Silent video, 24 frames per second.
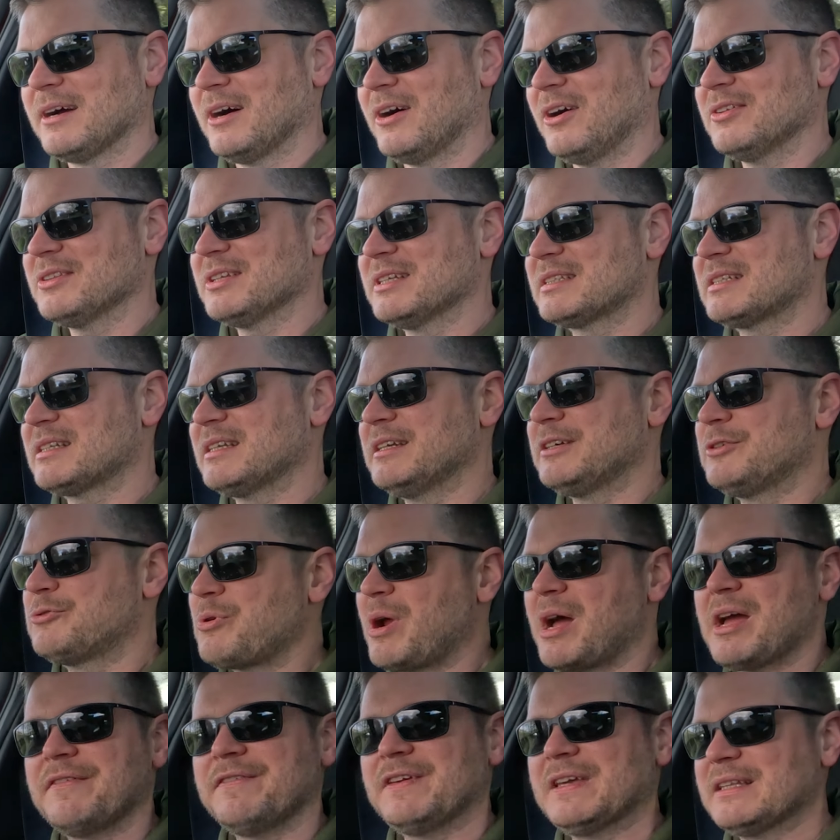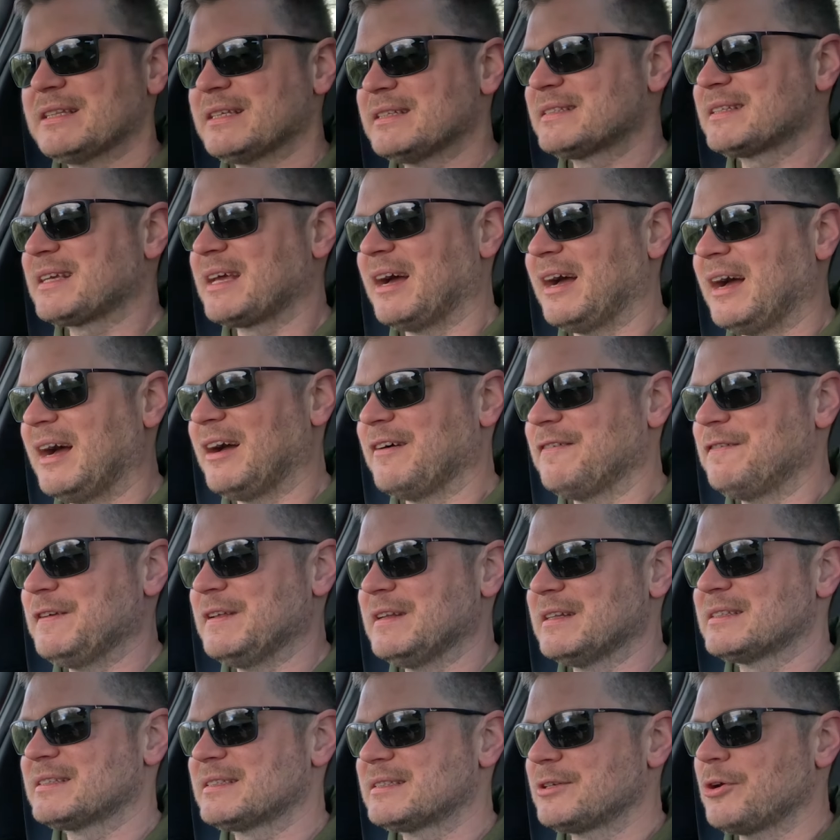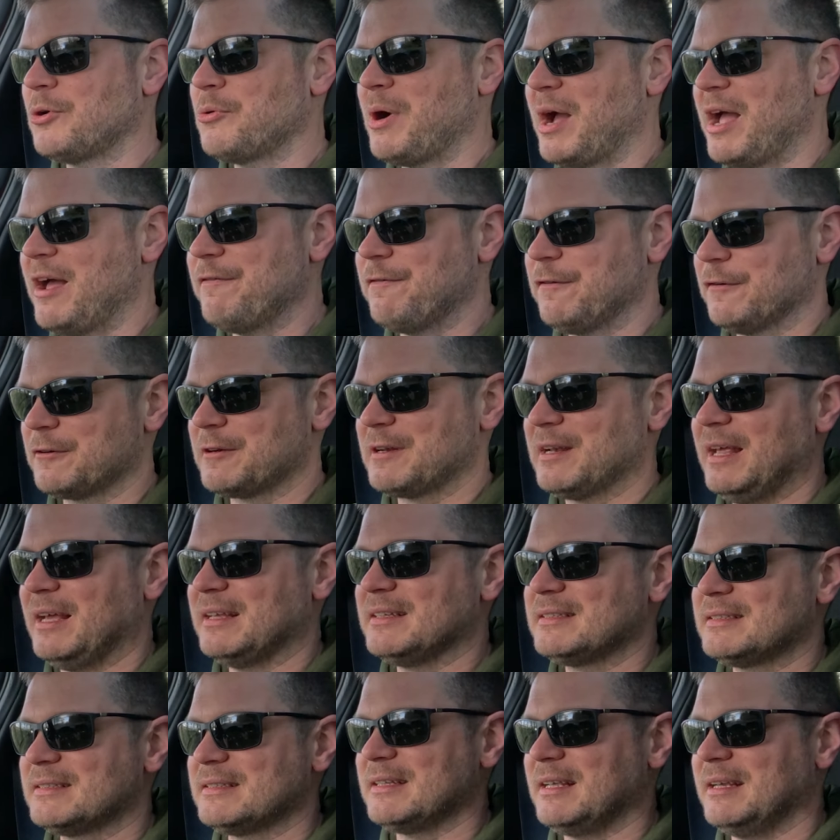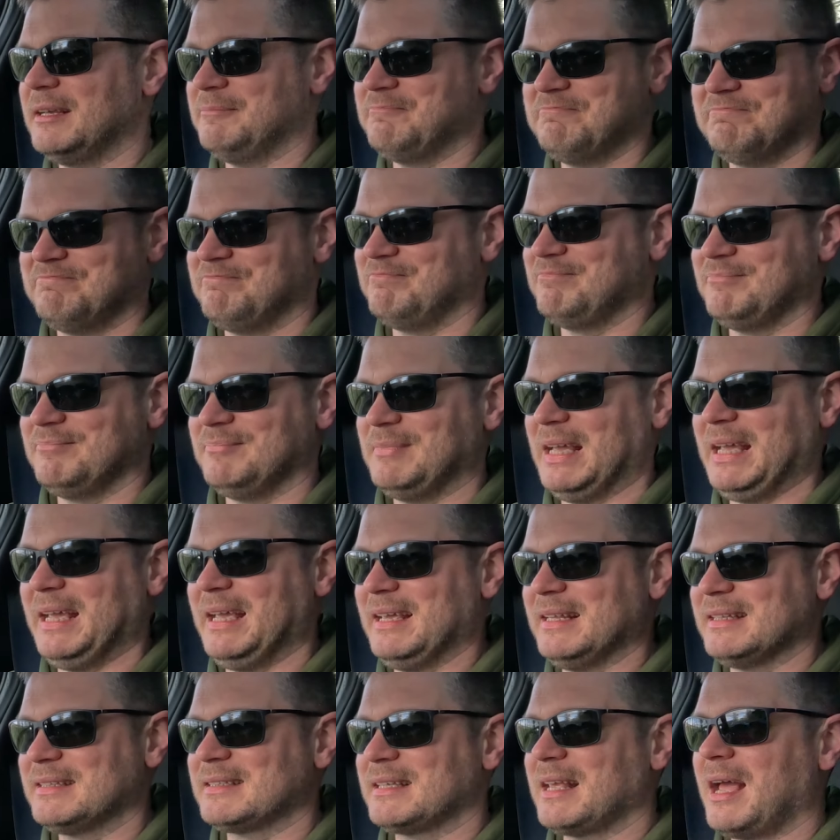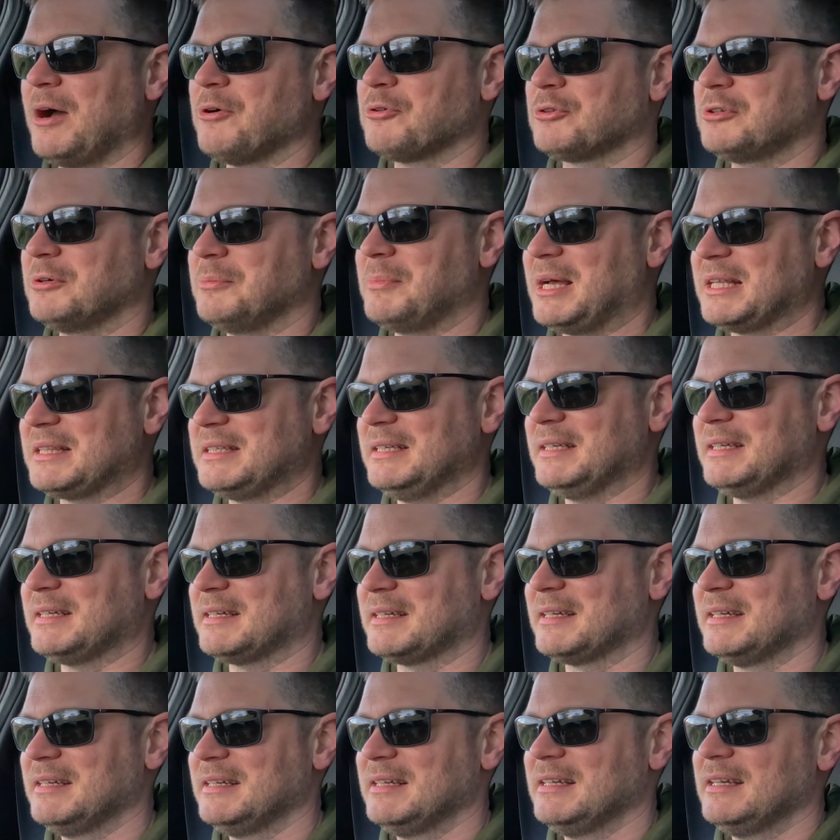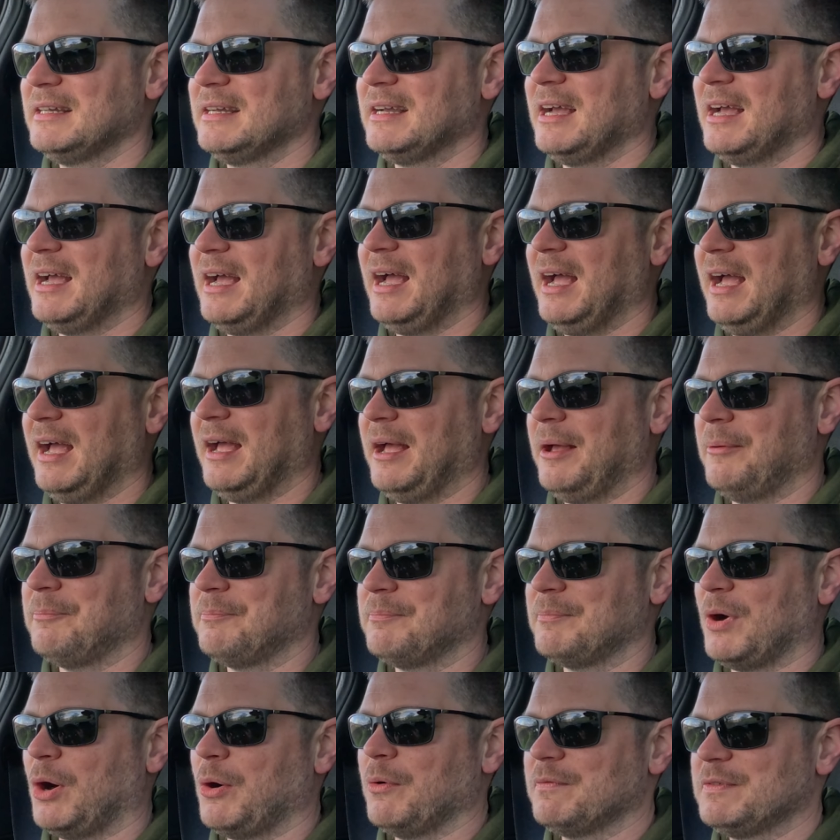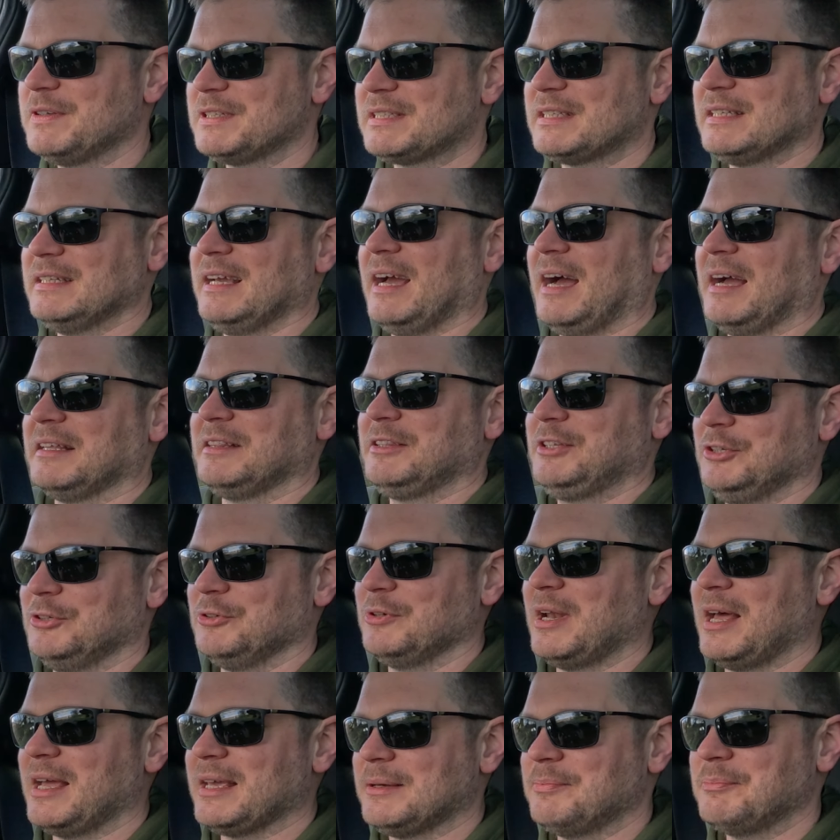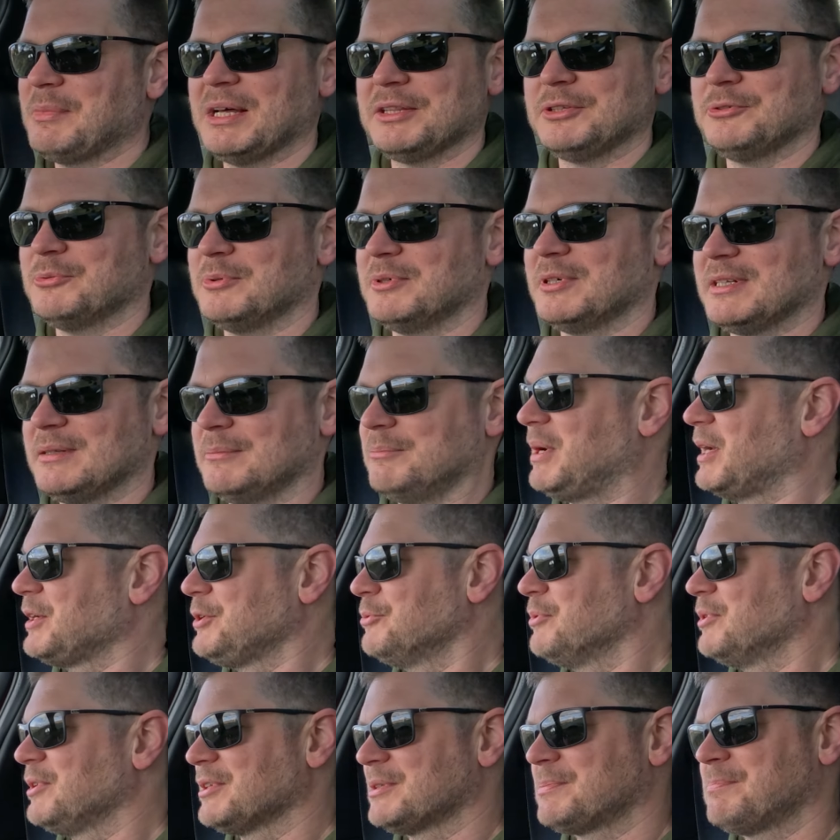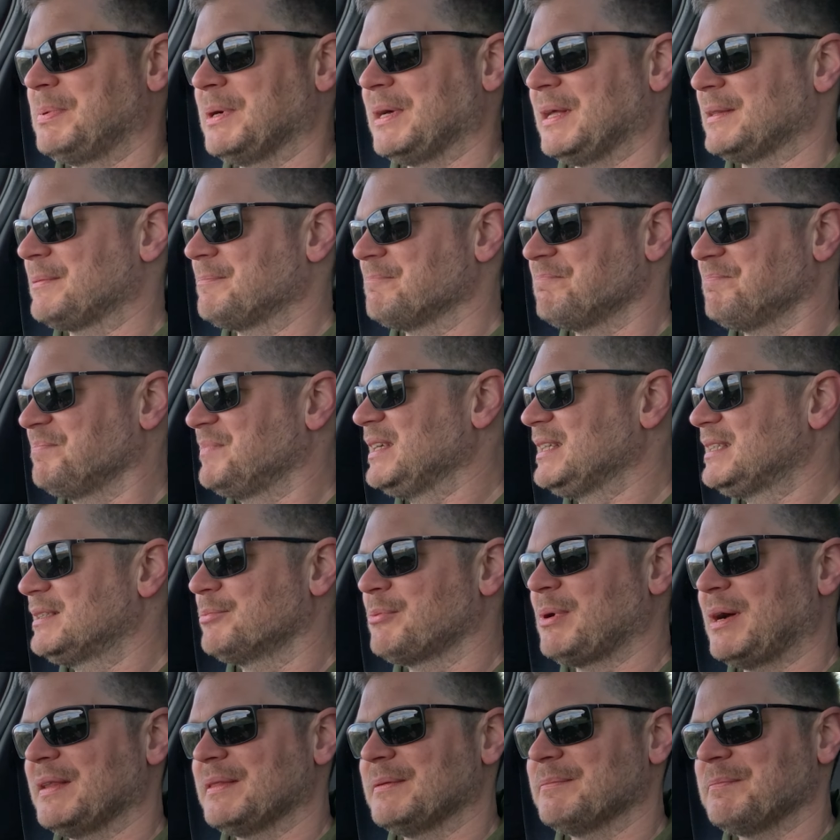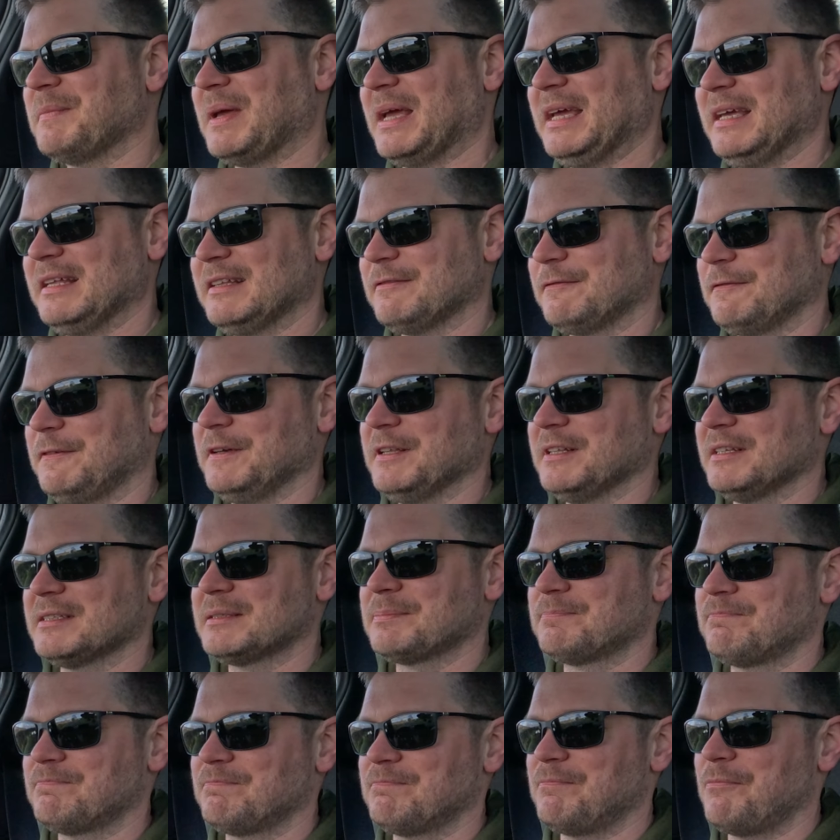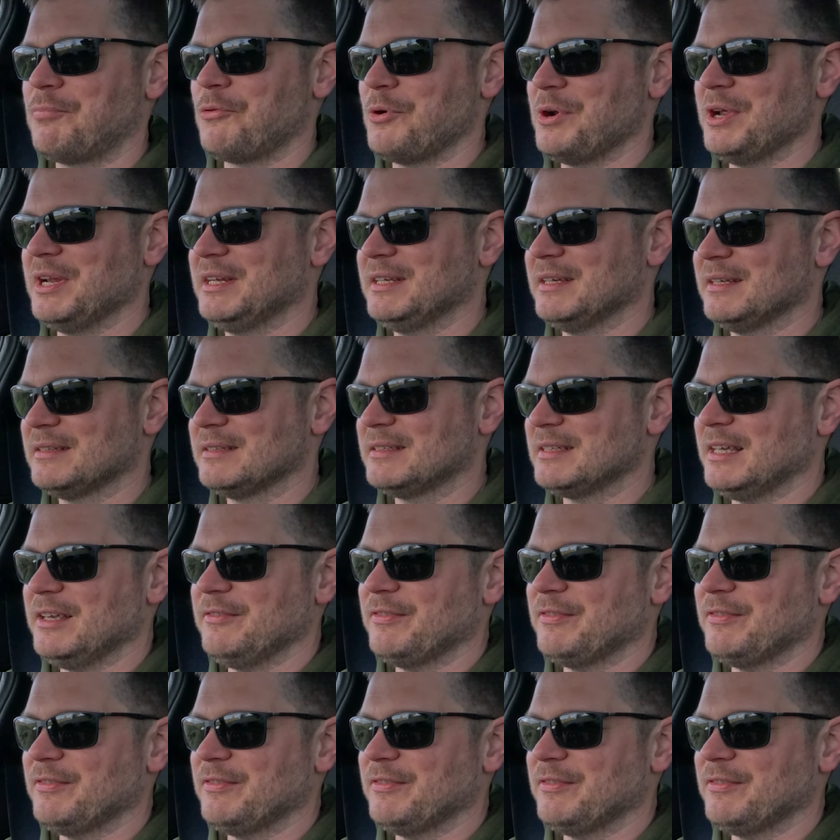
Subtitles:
Honestly, driving this car feels so effortless. It's automatic. Obviously, I do like manuals, but this one, it feels brilliant.